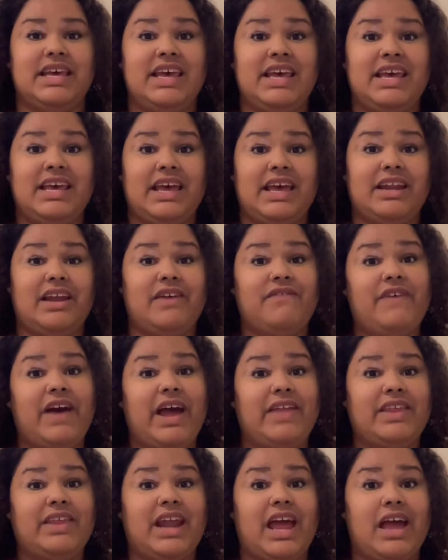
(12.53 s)
and I
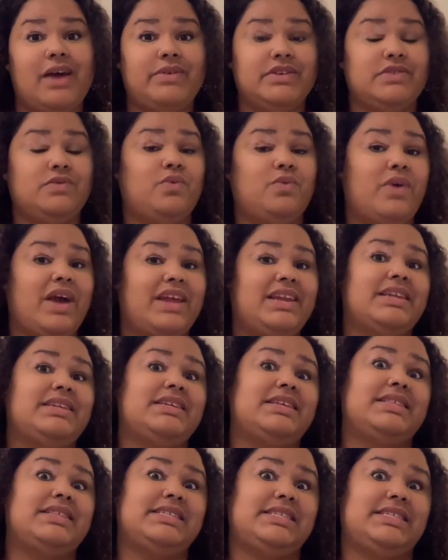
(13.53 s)
find that I always run
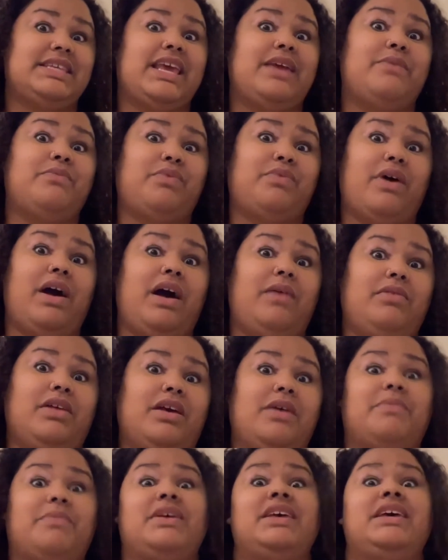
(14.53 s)
into the same
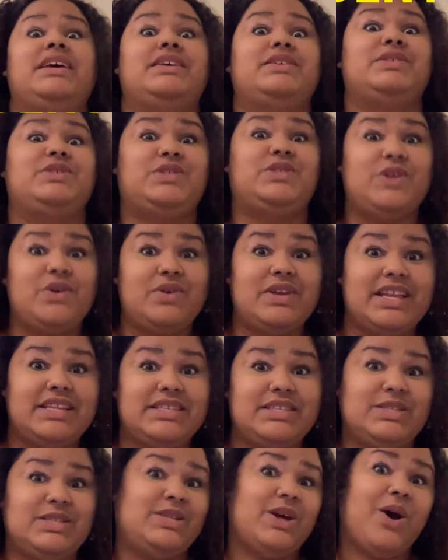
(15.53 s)
problem.
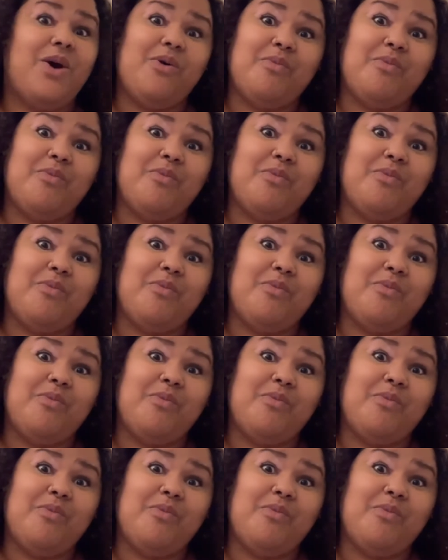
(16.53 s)
Students don't